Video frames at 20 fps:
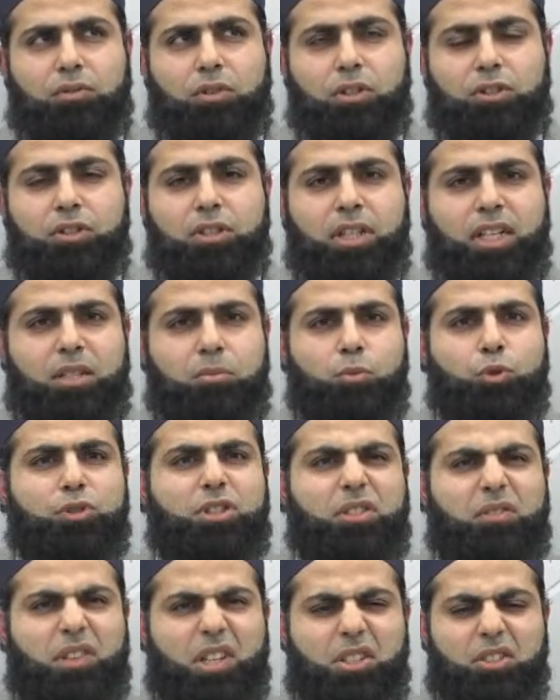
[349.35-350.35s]
of underlying
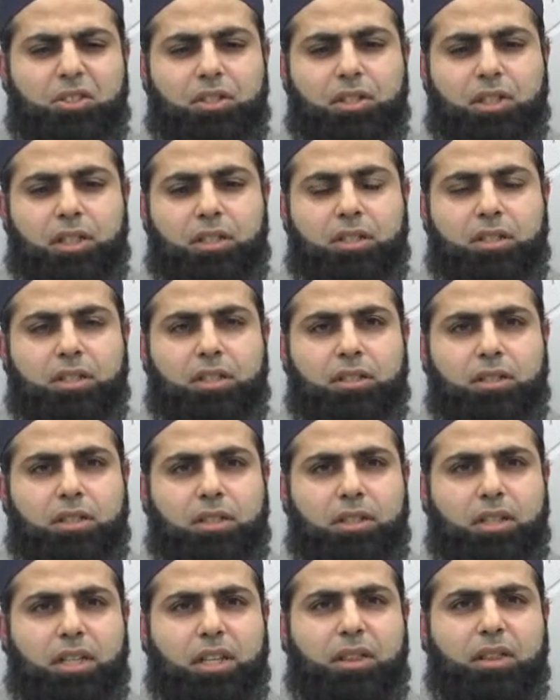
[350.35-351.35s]
motivation in
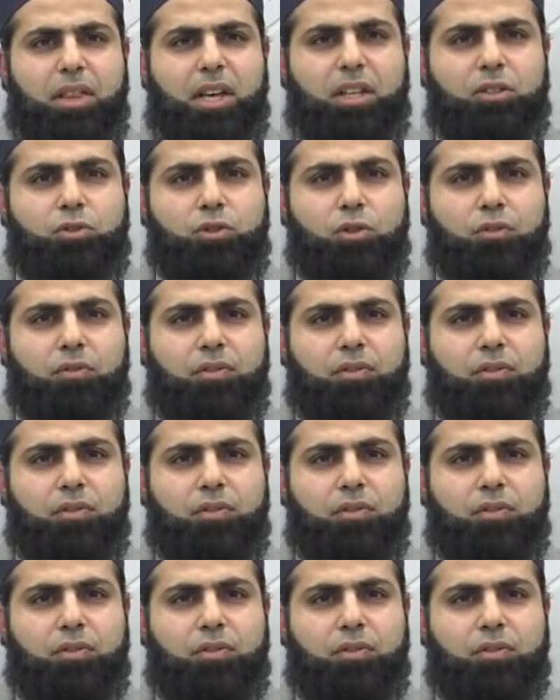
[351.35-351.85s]
that sort